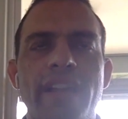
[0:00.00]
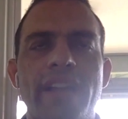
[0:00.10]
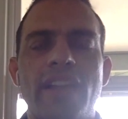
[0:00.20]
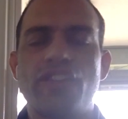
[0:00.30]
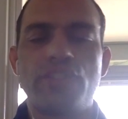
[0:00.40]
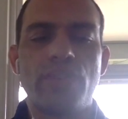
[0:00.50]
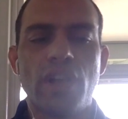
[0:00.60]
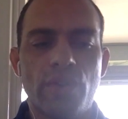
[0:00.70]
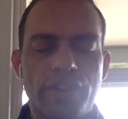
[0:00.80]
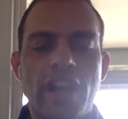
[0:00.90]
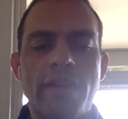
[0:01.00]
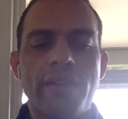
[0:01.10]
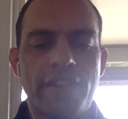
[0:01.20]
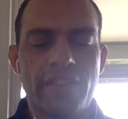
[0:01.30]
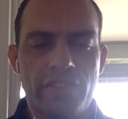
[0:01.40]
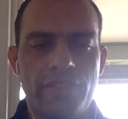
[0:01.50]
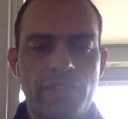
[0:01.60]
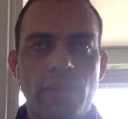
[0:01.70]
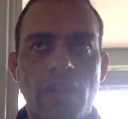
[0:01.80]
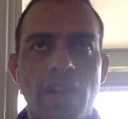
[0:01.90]
is too low or time to fix is
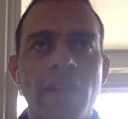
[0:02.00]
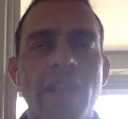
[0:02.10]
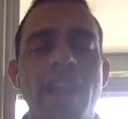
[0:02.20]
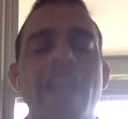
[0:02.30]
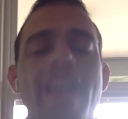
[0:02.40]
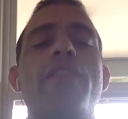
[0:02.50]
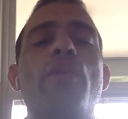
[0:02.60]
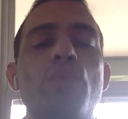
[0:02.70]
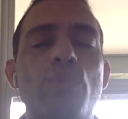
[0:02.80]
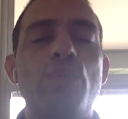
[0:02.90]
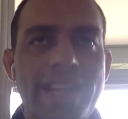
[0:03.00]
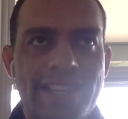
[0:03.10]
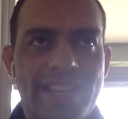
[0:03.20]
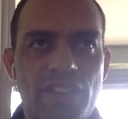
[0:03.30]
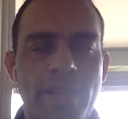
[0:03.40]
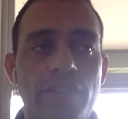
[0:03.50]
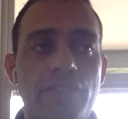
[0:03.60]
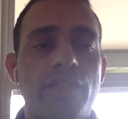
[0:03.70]
too long, and the reason is because